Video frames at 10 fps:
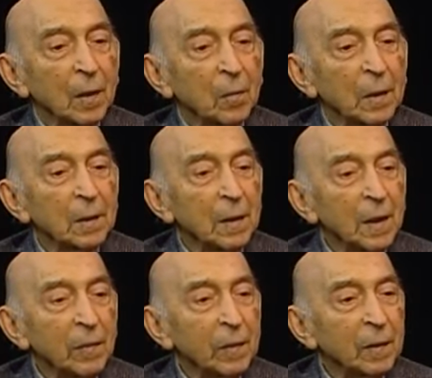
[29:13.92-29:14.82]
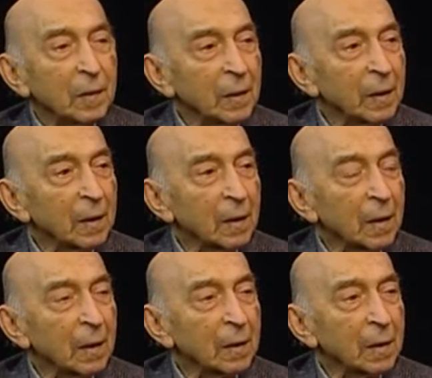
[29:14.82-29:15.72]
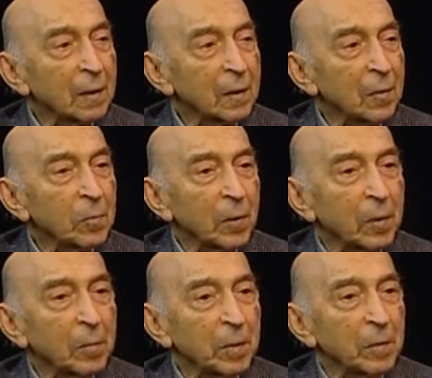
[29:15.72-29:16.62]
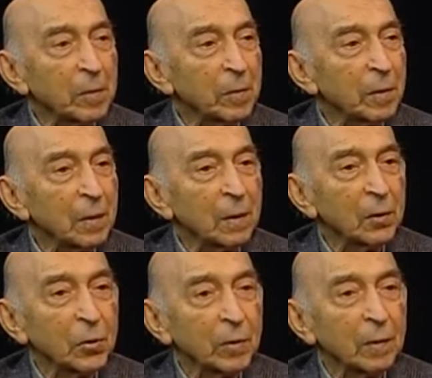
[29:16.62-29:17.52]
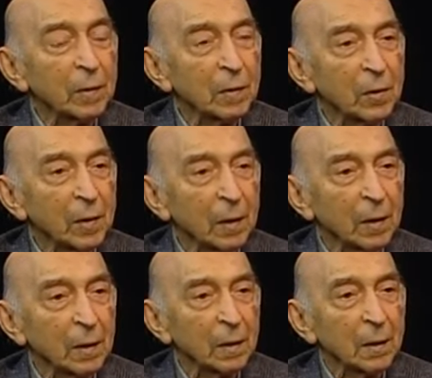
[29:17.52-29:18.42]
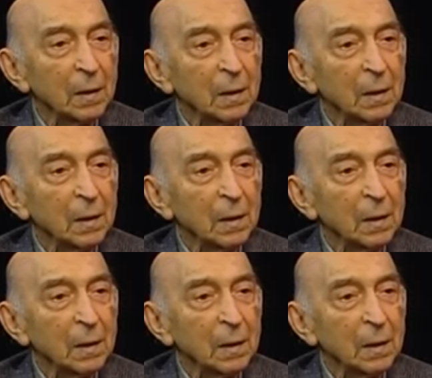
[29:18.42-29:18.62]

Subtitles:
But even there, I had some problems with initial understanding.